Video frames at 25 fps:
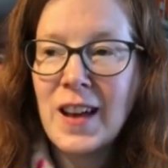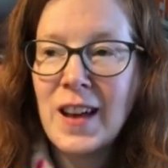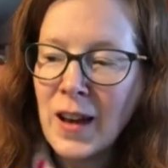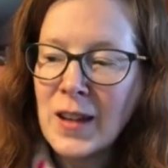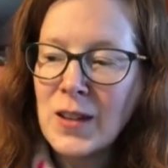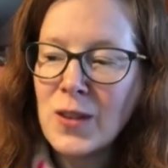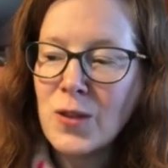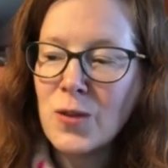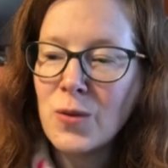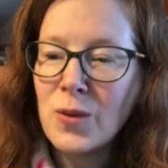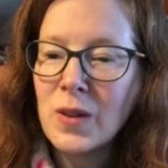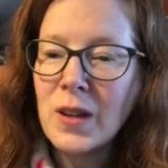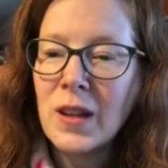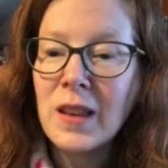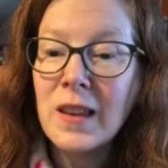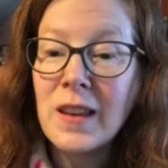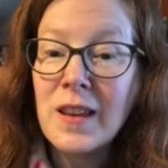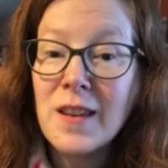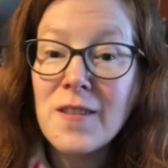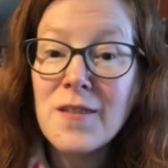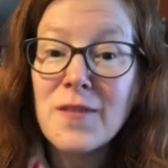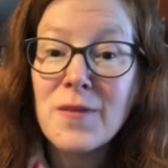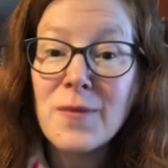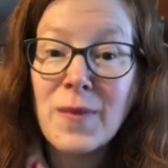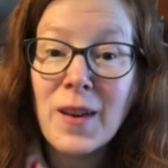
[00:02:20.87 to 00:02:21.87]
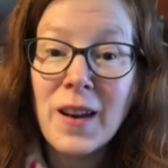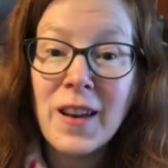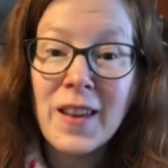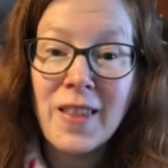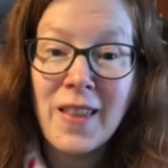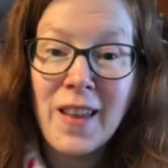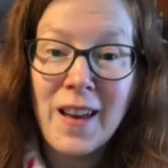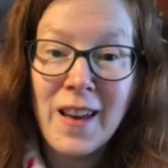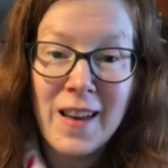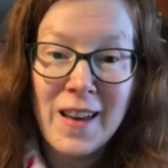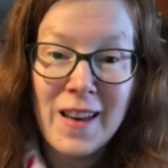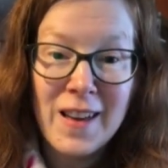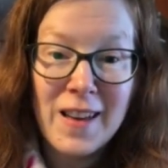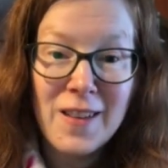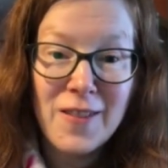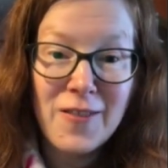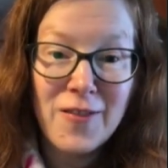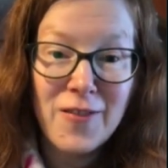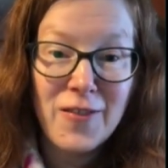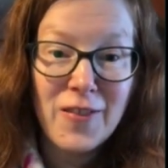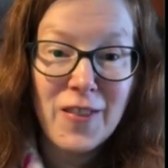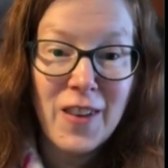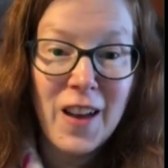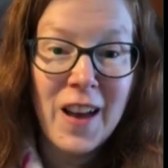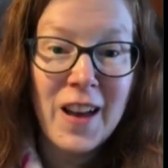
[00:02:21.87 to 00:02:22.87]
I don't want to live my
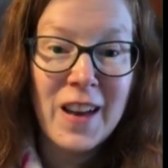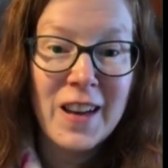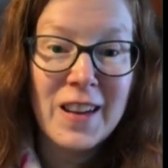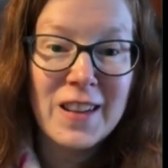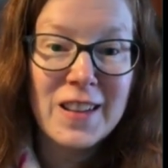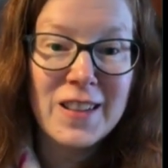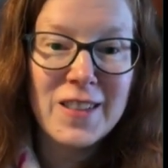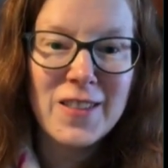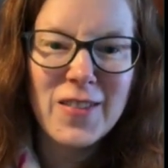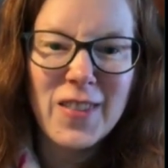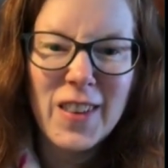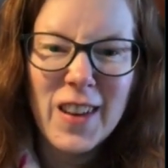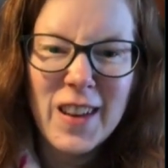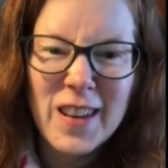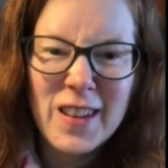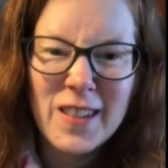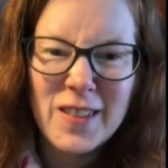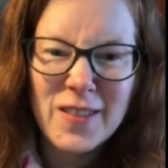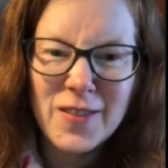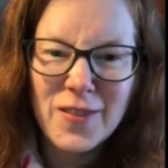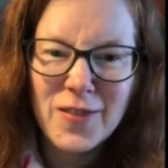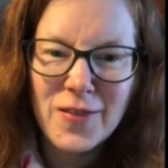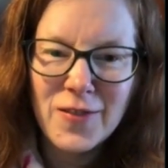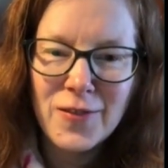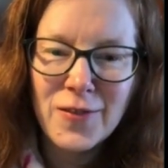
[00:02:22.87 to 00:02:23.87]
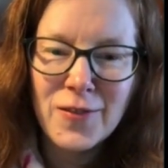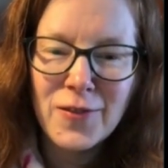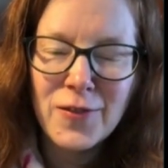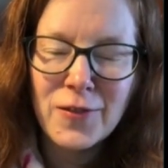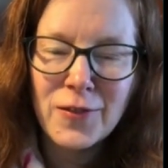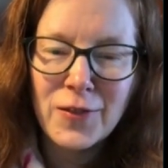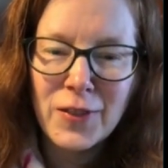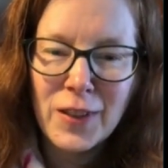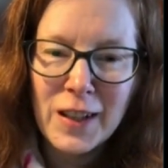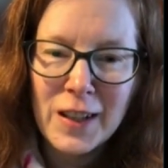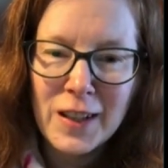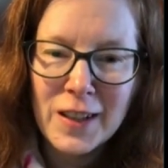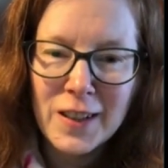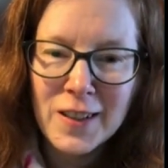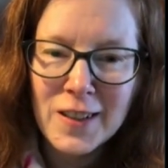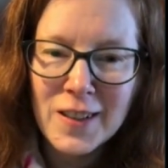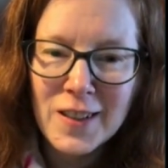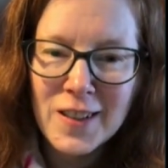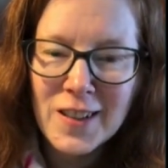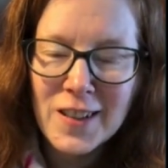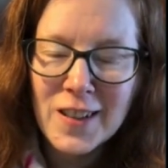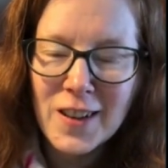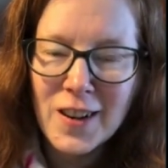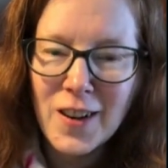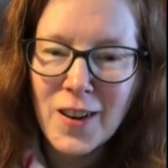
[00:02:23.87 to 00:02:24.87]
life kind of in fear
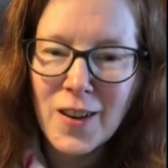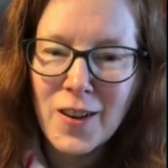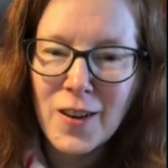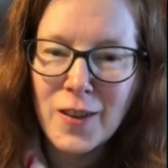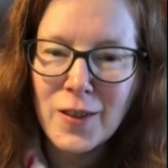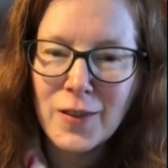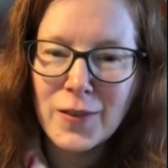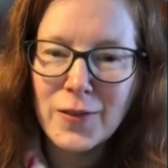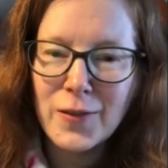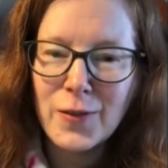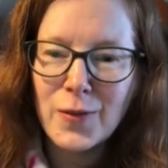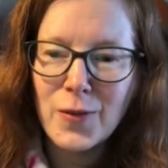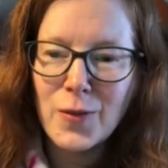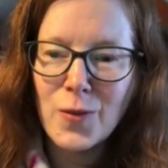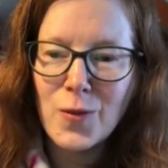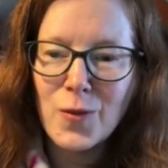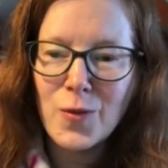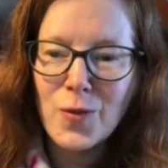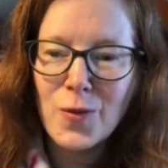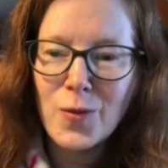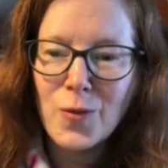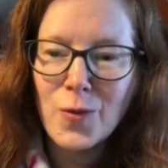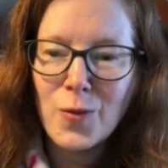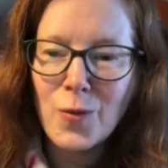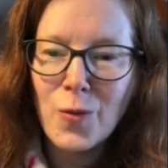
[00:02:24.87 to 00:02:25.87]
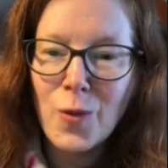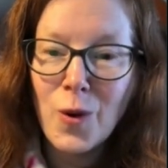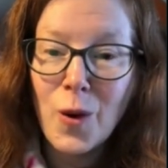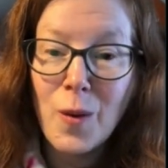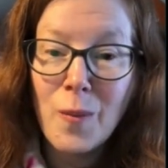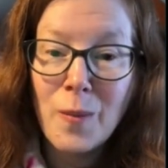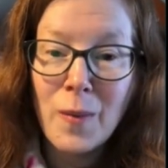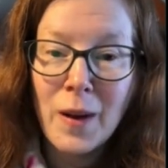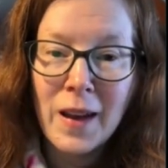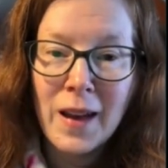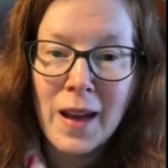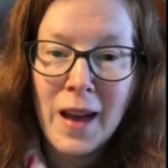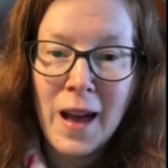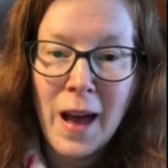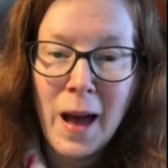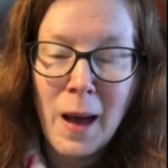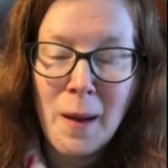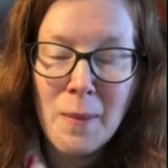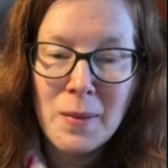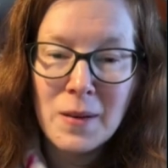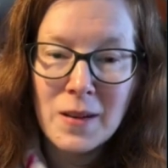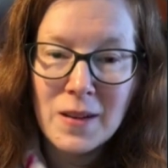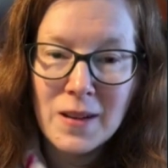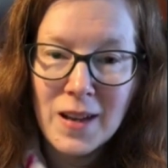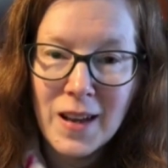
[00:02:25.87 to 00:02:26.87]
of what might
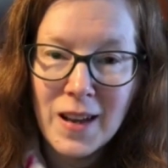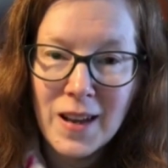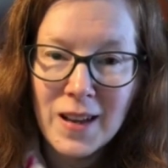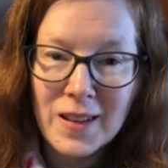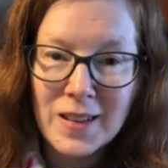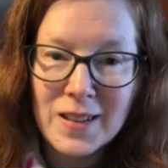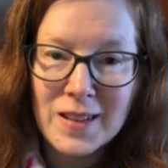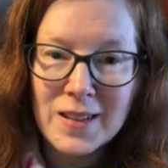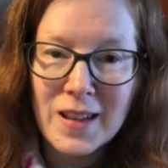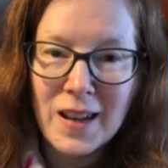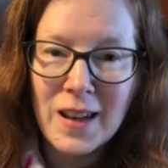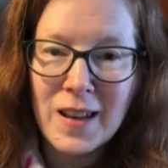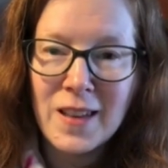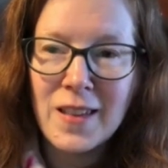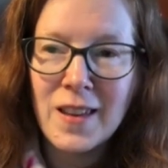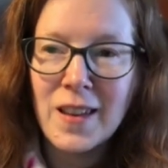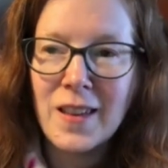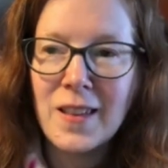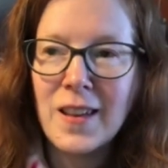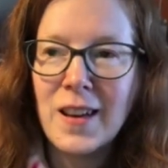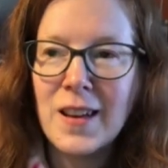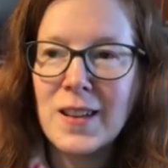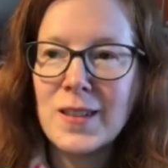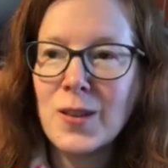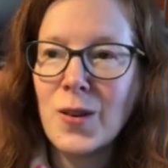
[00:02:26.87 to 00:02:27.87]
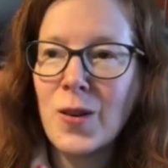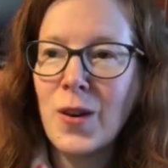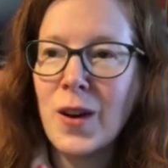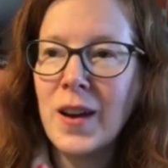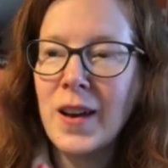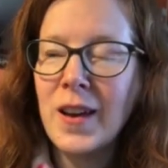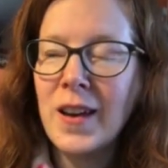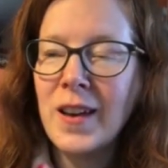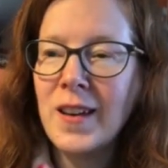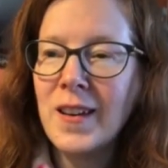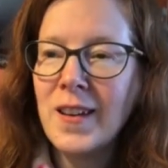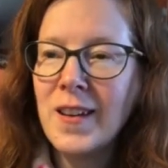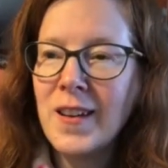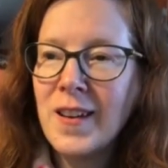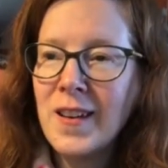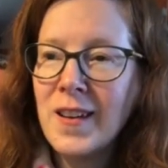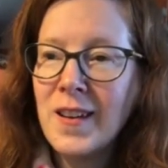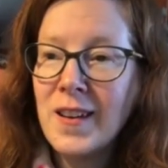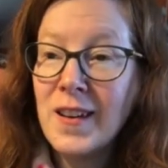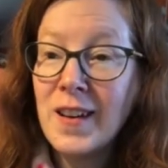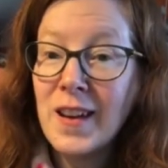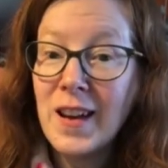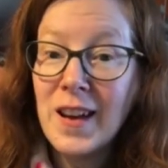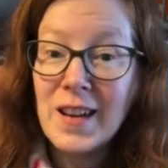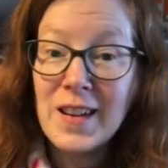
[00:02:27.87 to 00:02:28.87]
happen next. I think that's quite
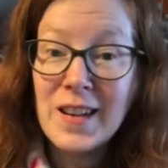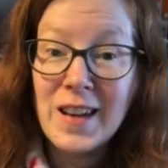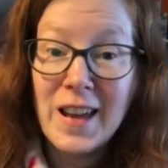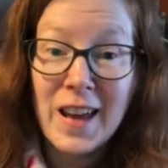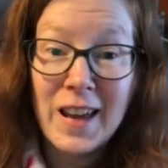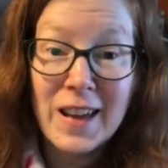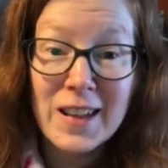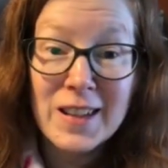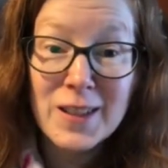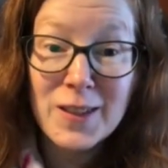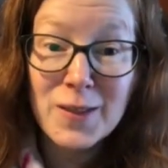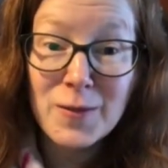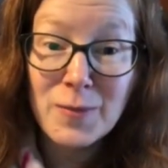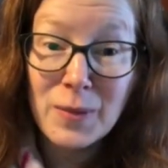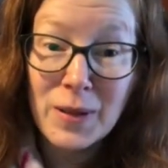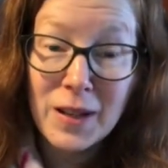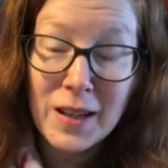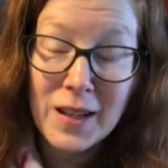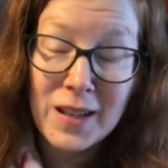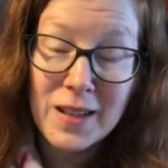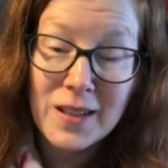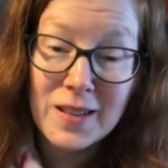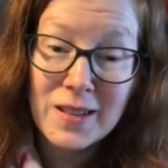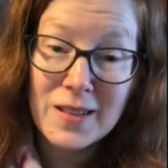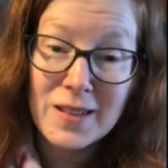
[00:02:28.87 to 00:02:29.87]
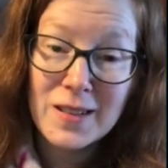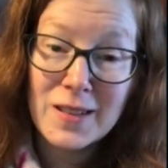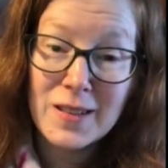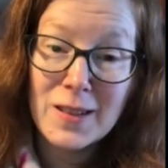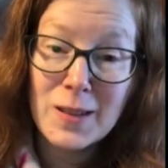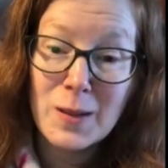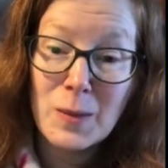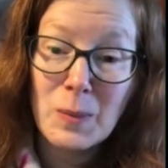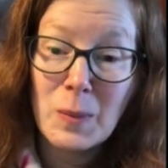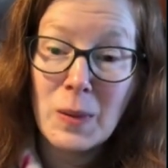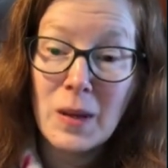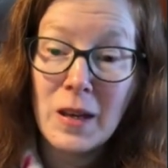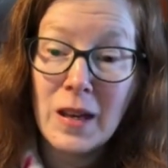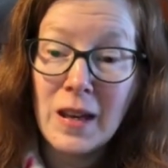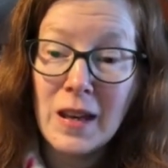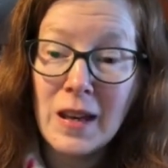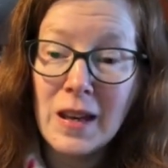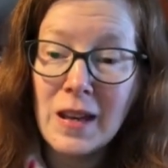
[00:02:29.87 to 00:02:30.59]
a negative place to be.